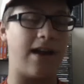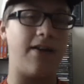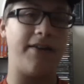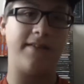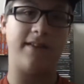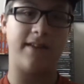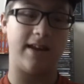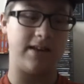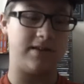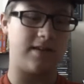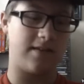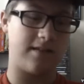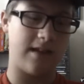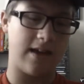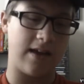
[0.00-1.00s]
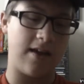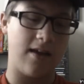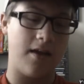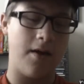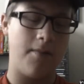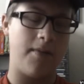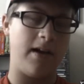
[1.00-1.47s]
like Tenacious D,
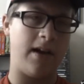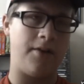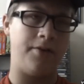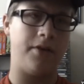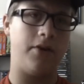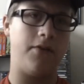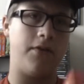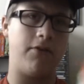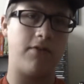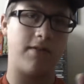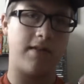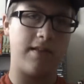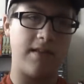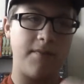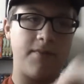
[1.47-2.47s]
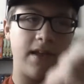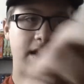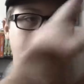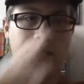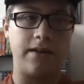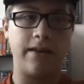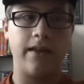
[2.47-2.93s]
but I don't know if I want to see them
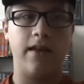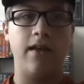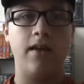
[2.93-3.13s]
naked.